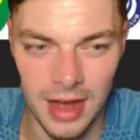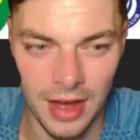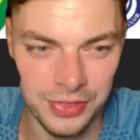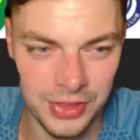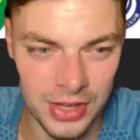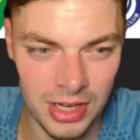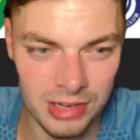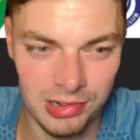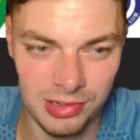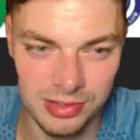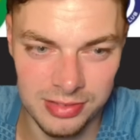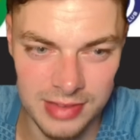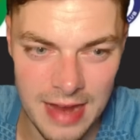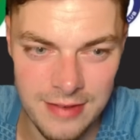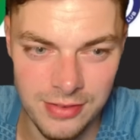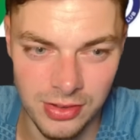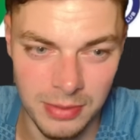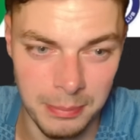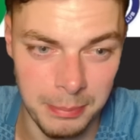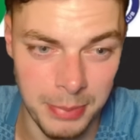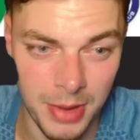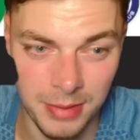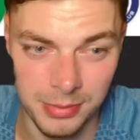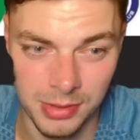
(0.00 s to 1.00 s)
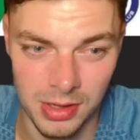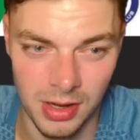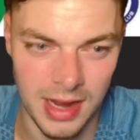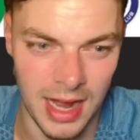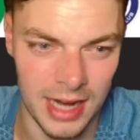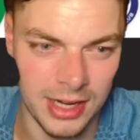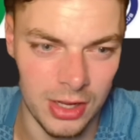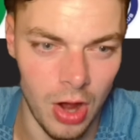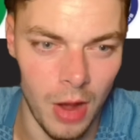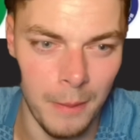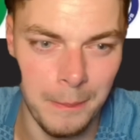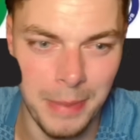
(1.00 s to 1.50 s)
Chris Davis and Birmingham kind
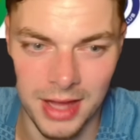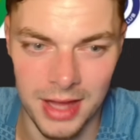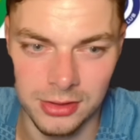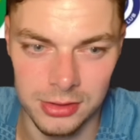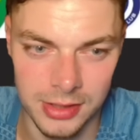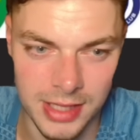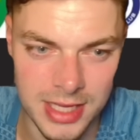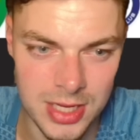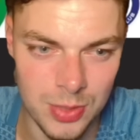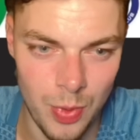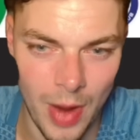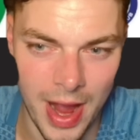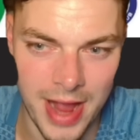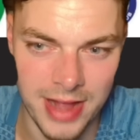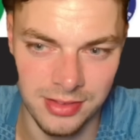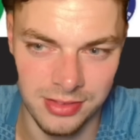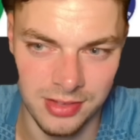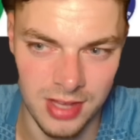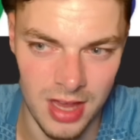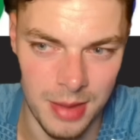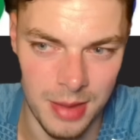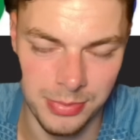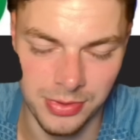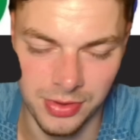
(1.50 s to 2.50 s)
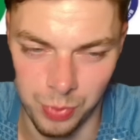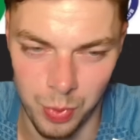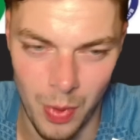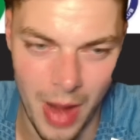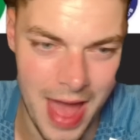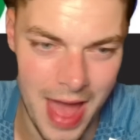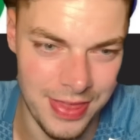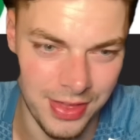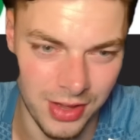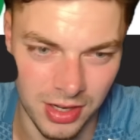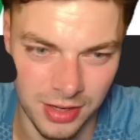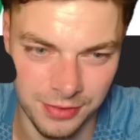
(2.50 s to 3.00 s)
of got a bit of leeway in terms of
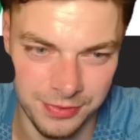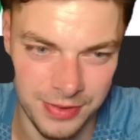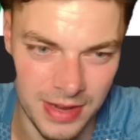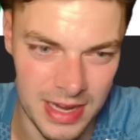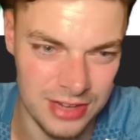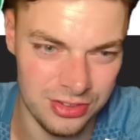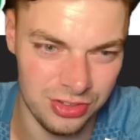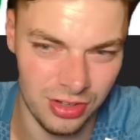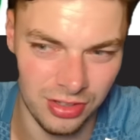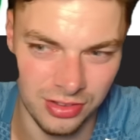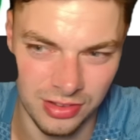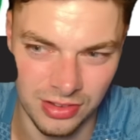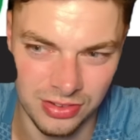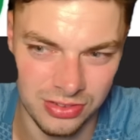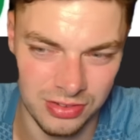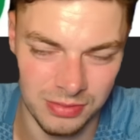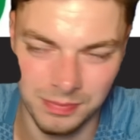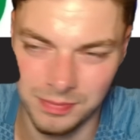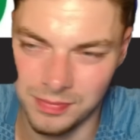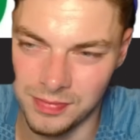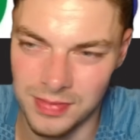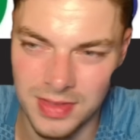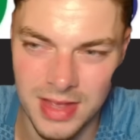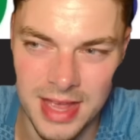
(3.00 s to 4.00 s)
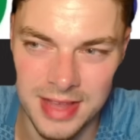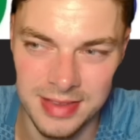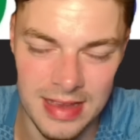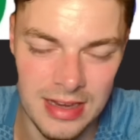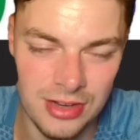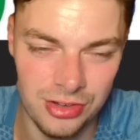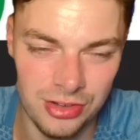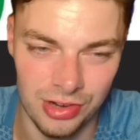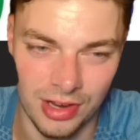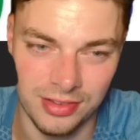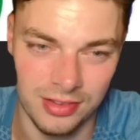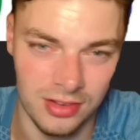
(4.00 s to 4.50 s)
where they're going to finish, because it's
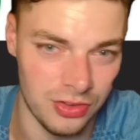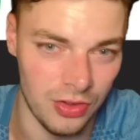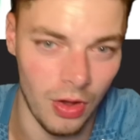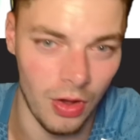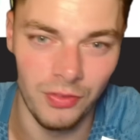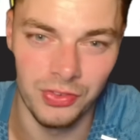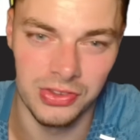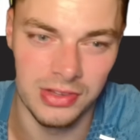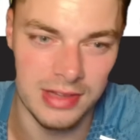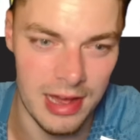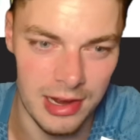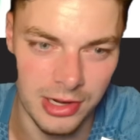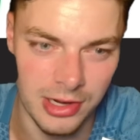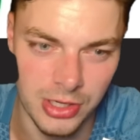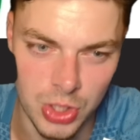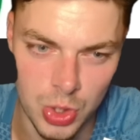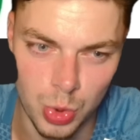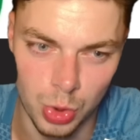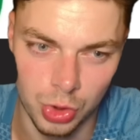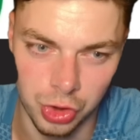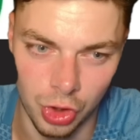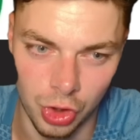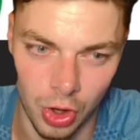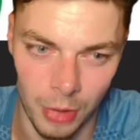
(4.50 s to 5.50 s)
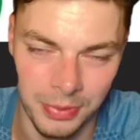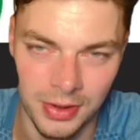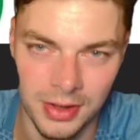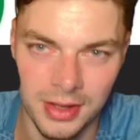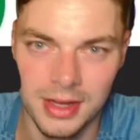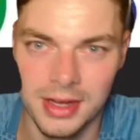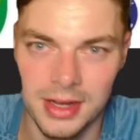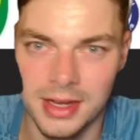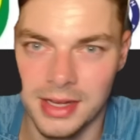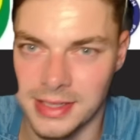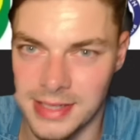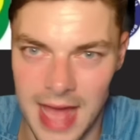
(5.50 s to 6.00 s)
interesting, because obviously they're a new club
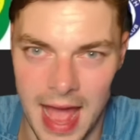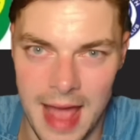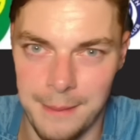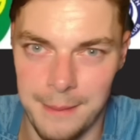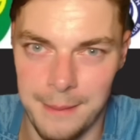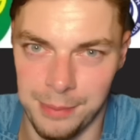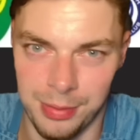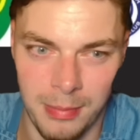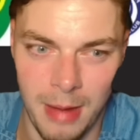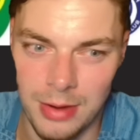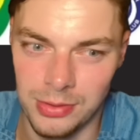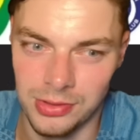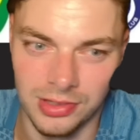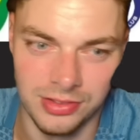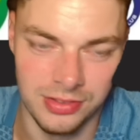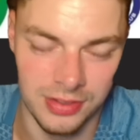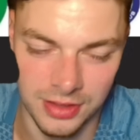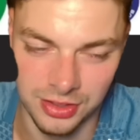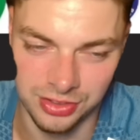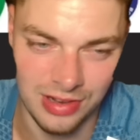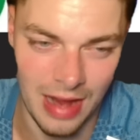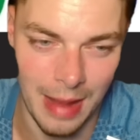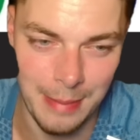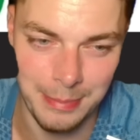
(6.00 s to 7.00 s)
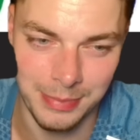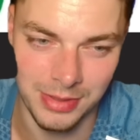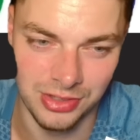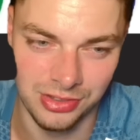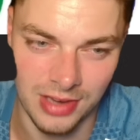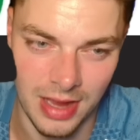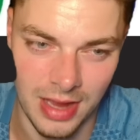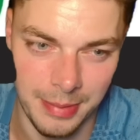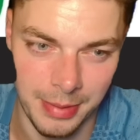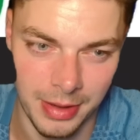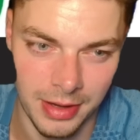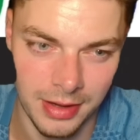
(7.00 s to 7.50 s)
getting promoted to the
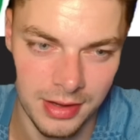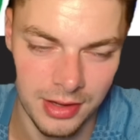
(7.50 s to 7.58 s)
Championship.